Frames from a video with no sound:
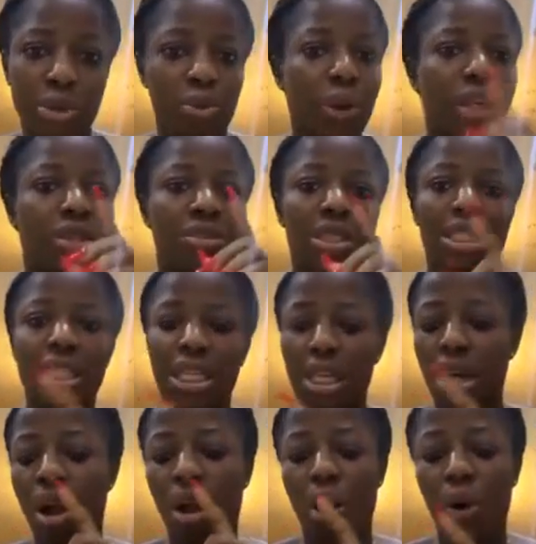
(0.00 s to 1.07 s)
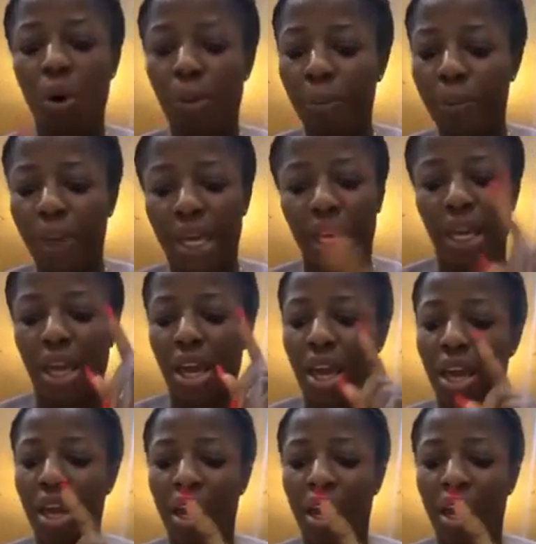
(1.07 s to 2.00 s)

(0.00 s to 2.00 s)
So when you see OPay,